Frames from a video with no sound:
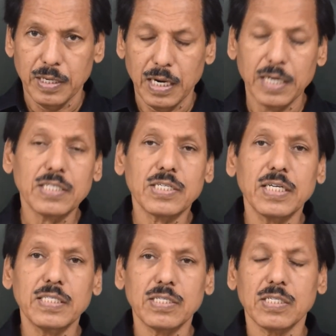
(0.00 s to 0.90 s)
A
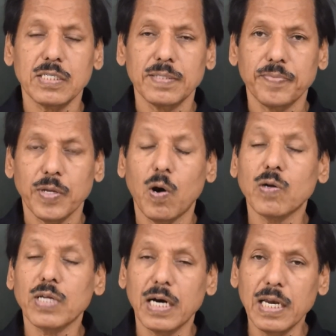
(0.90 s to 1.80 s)
distance
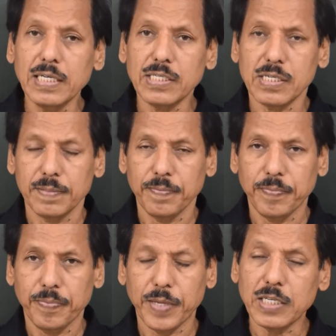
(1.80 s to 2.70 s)
or the ullage
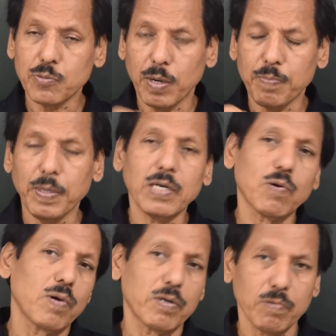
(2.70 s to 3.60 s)
that is
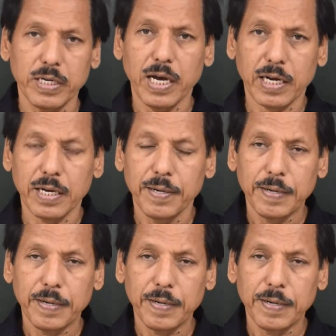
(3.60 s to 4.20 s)
perpendicular to the deck,